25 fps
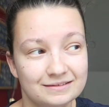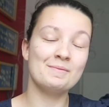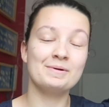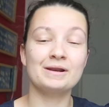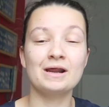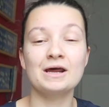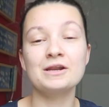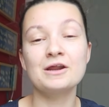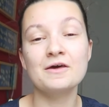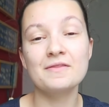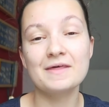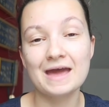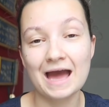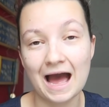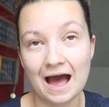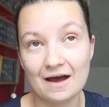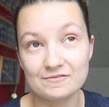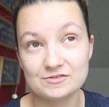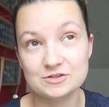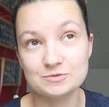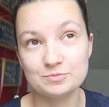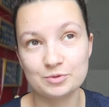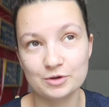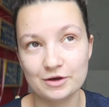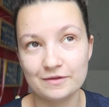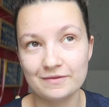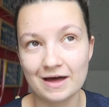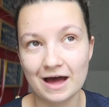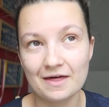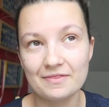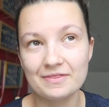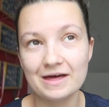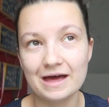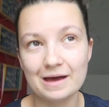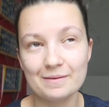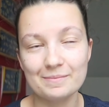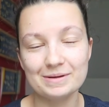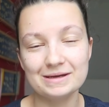I mean, I know they have to put that
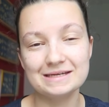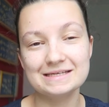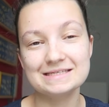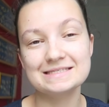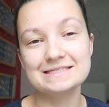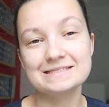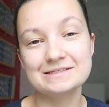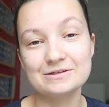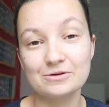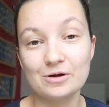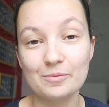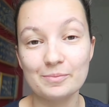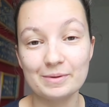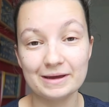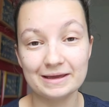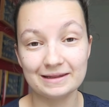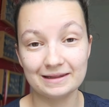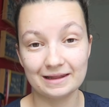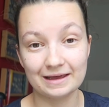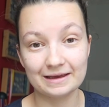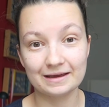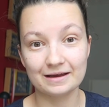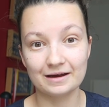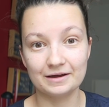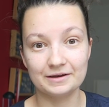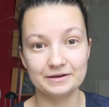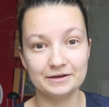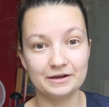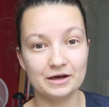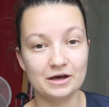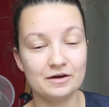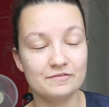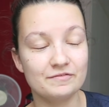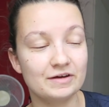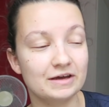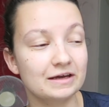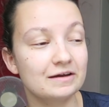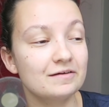there, but it's still a bit like
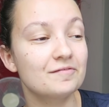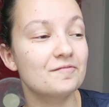unnerving.